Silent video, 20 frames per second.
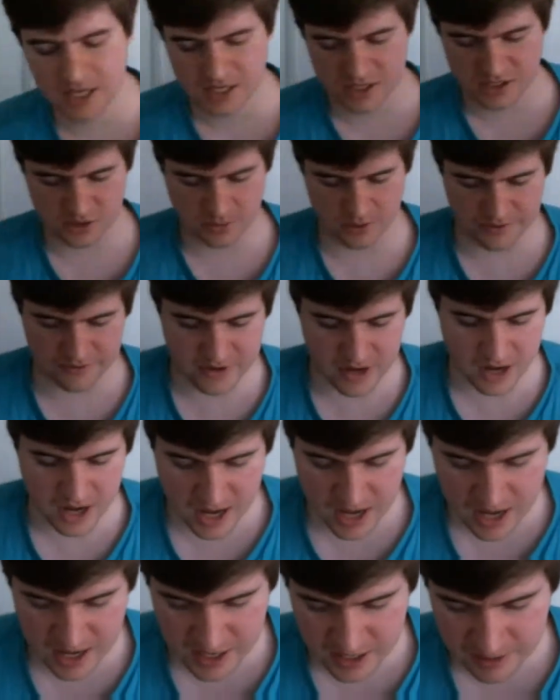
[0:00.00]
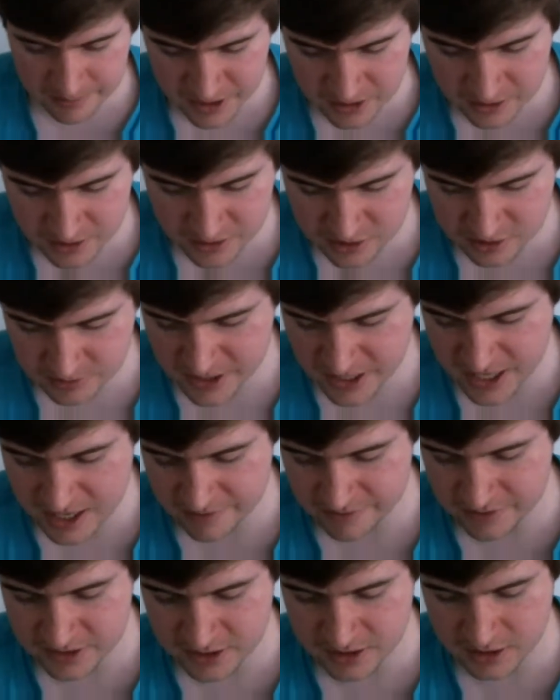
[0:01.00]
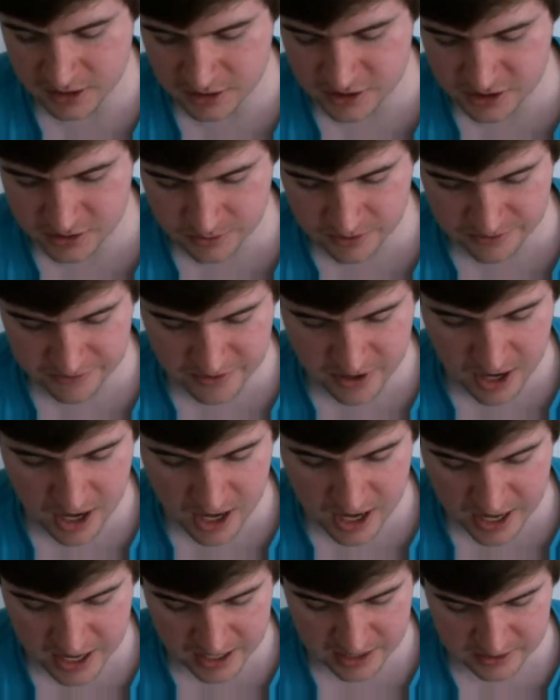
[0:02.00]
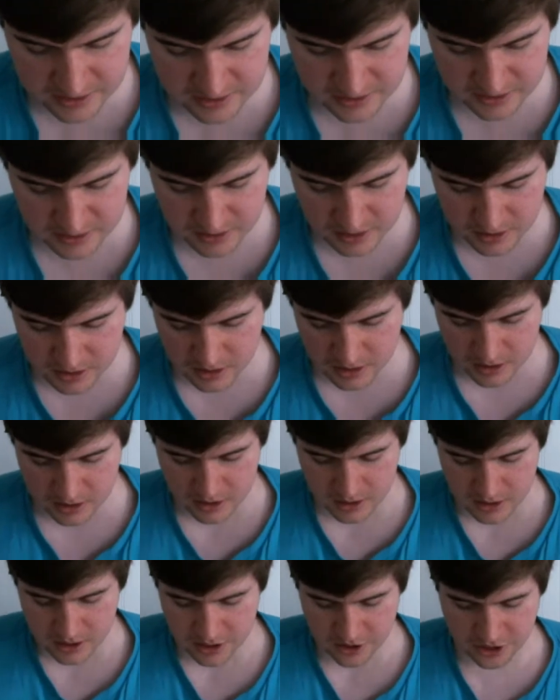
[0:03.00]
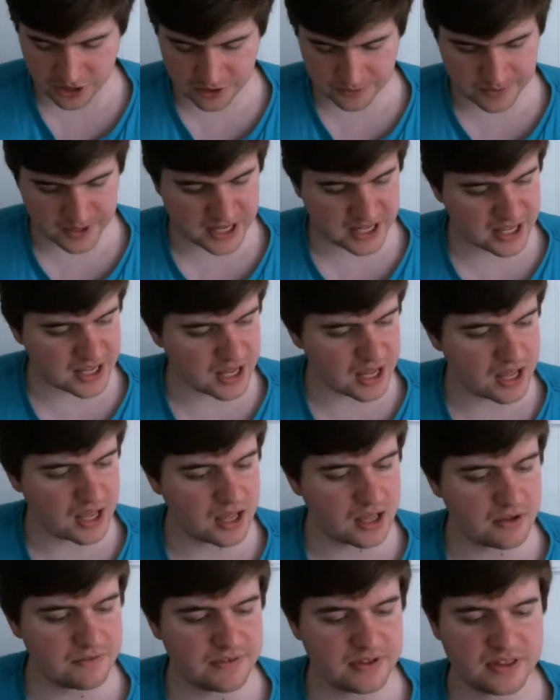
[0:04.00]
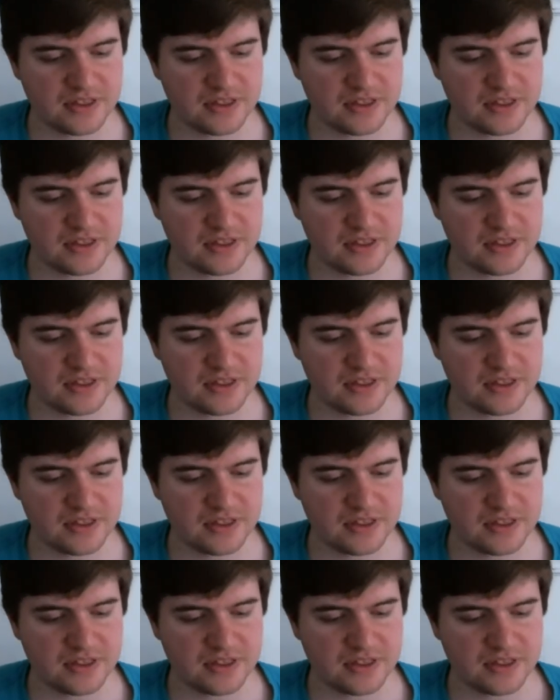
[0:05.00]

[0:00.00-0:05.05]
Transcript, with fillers: So we've got, how many of those do we have in here? So we've got three of